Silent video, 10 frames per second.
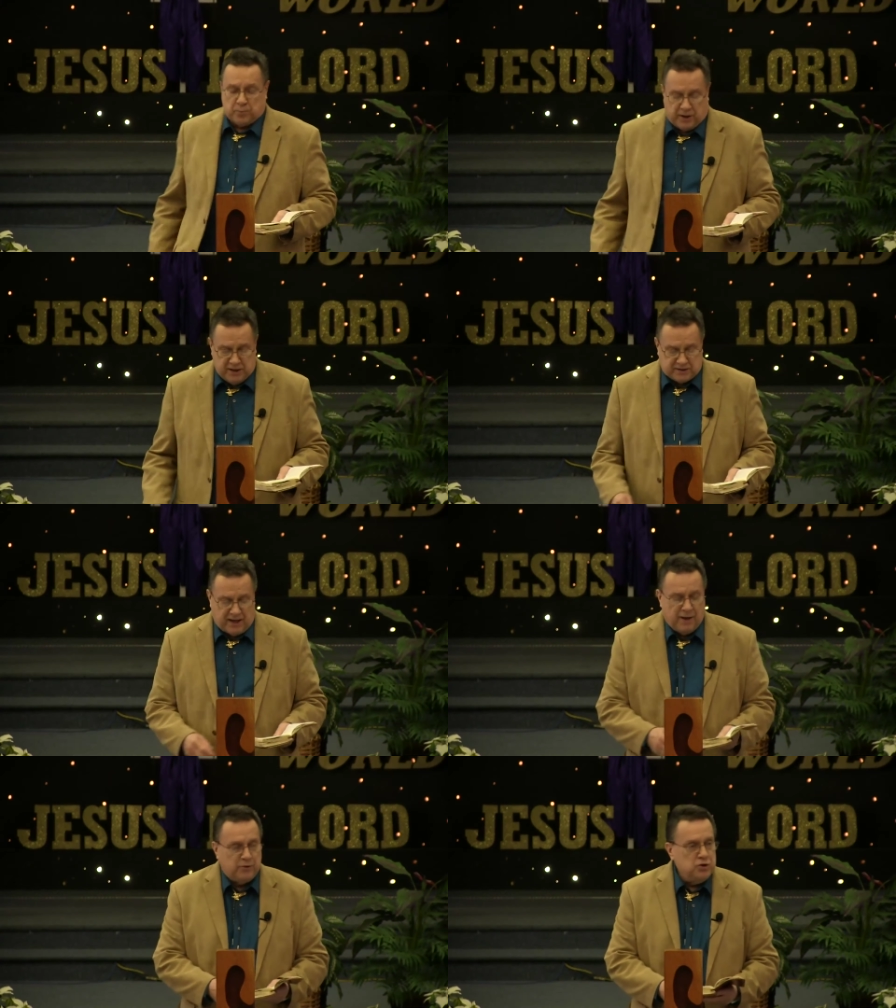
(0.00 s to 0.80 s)
Praise
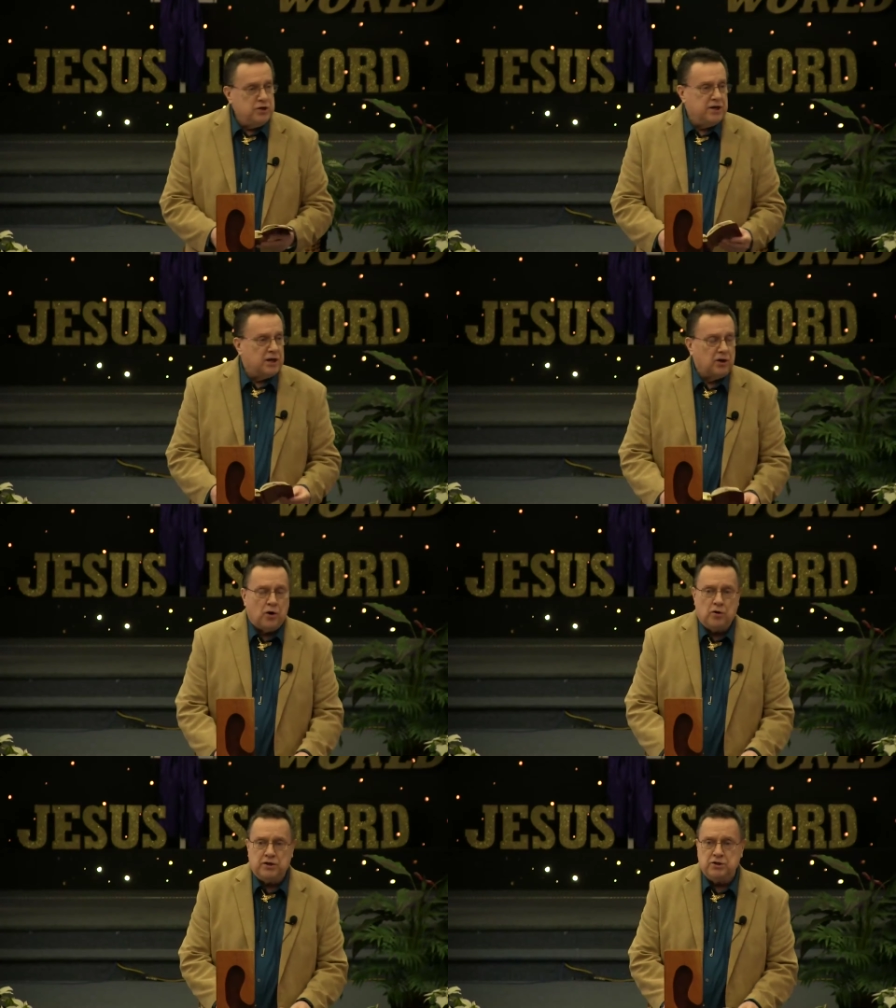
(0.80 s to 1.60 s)
God, when you get
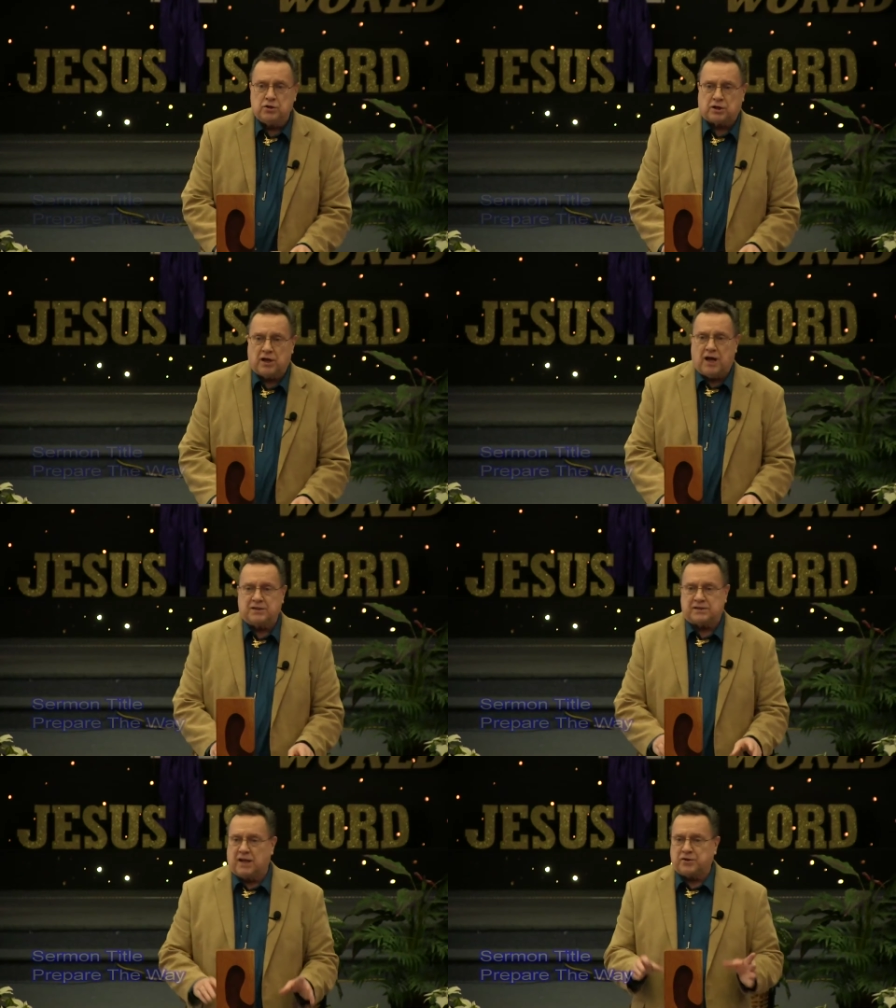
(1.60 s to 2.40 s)
alone in your
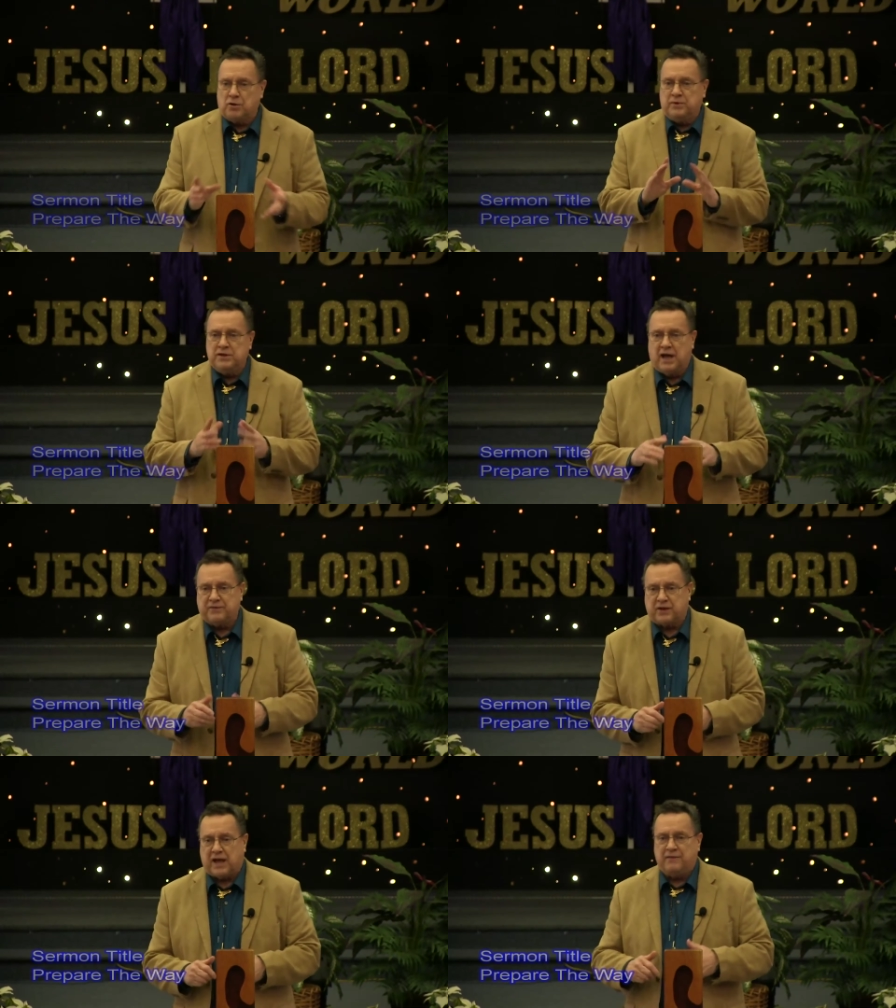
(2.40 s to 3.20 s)
closet, that don't mean you
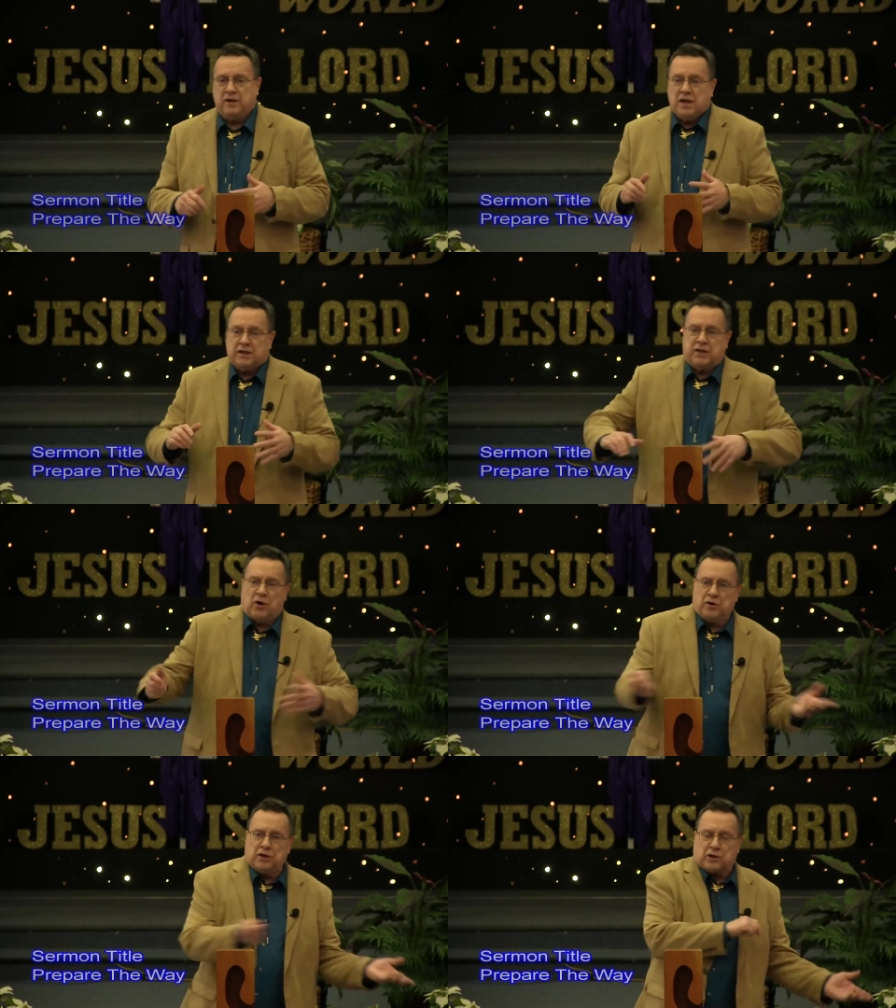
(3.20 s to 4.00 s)
have to get
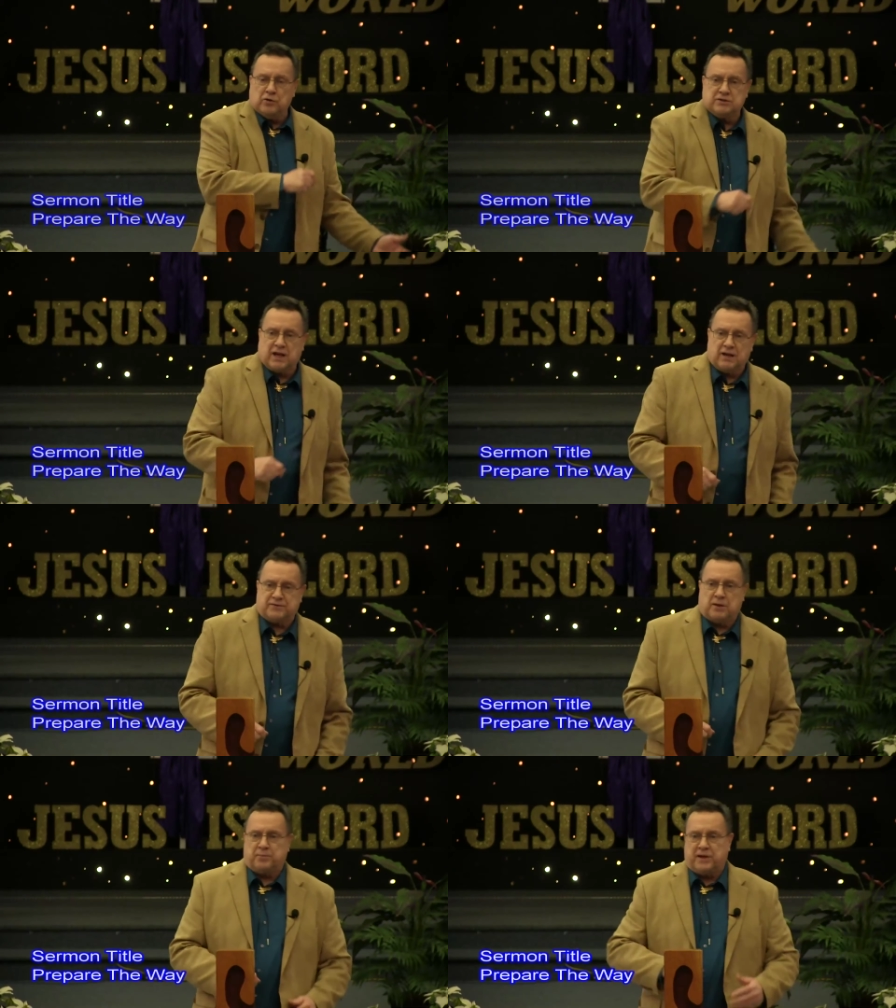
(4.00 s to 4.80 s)
all the clothes out of
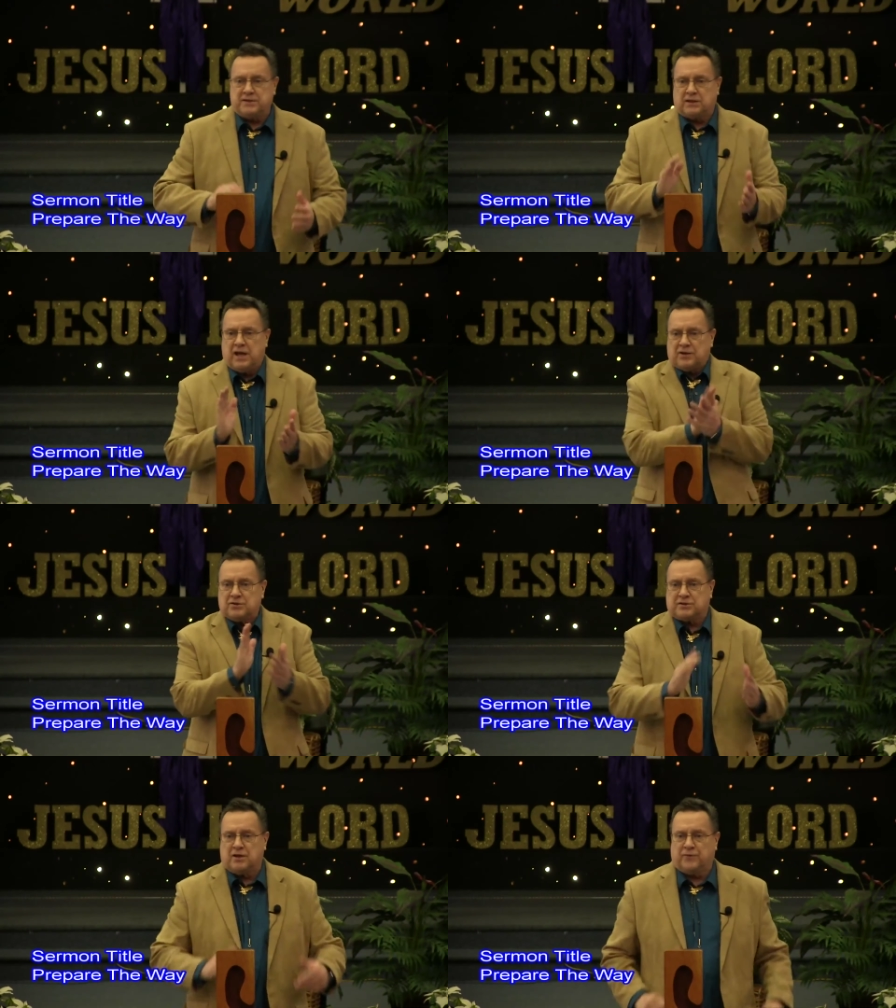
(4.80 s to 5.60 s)
some place and lock
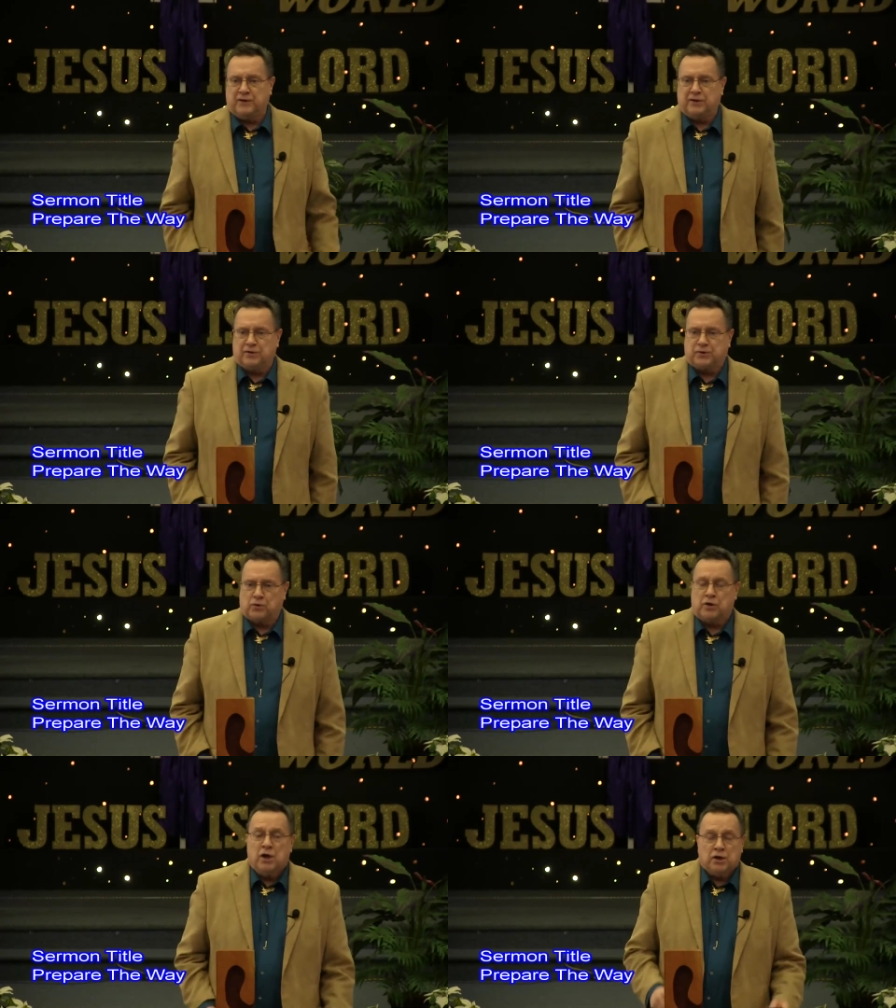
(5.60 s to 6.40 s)
yourself in a little
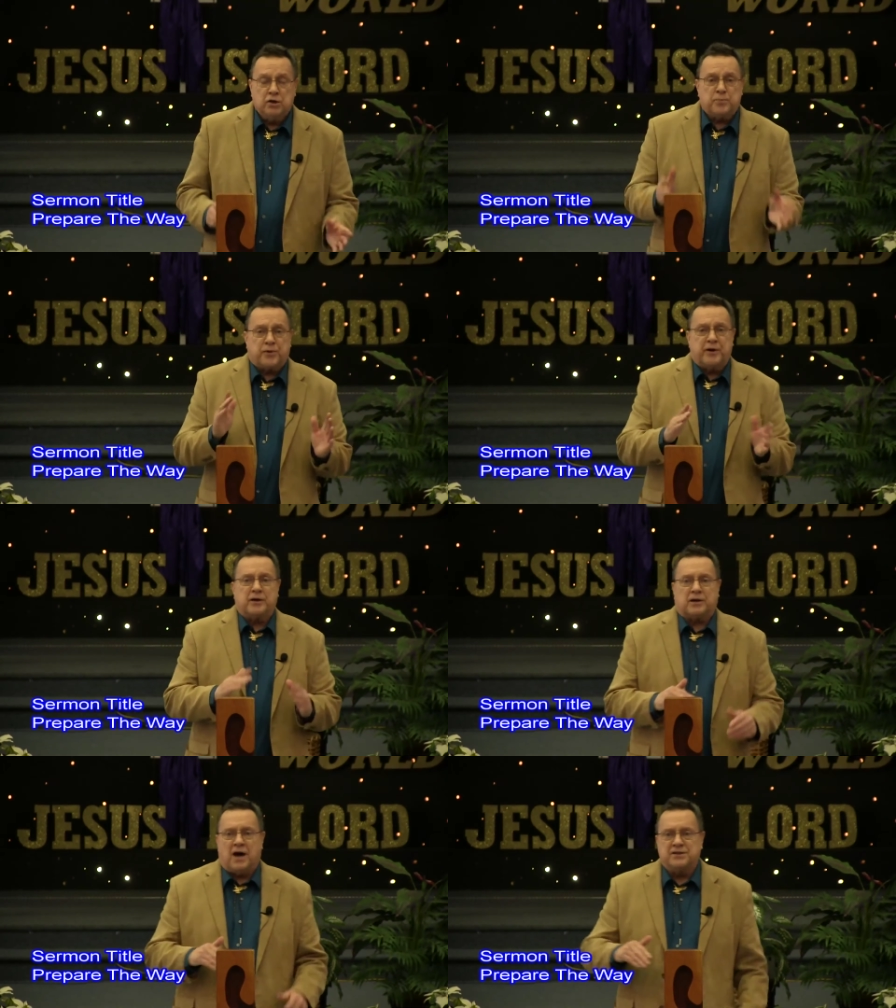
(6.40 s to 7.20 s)
door. Your prayer
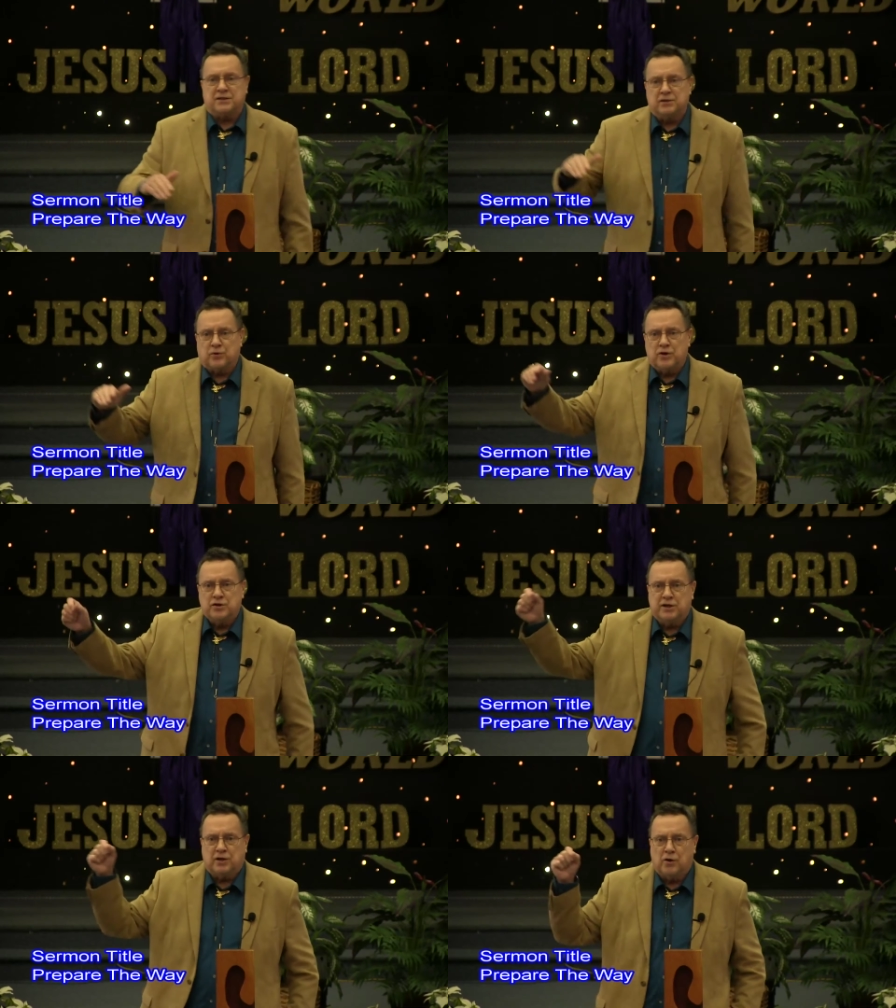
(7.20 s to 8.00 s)
closet is where you
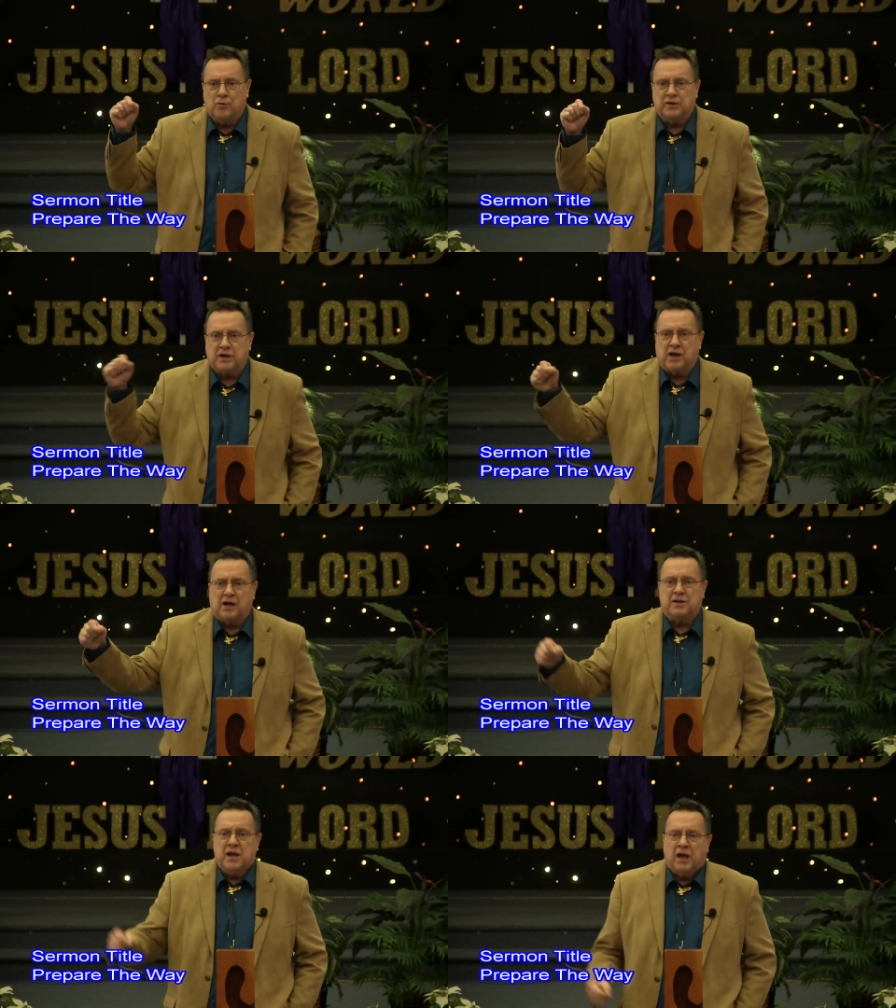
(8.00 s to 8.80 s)
get alone with
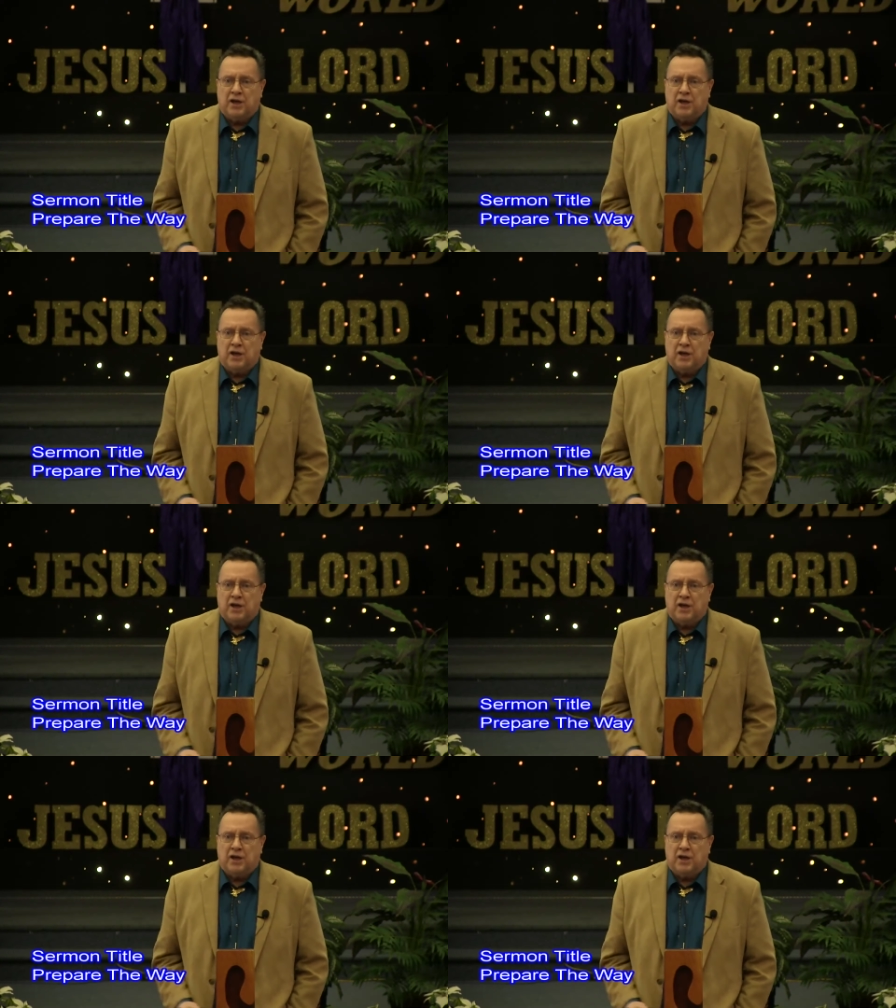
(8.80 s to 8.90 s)
God.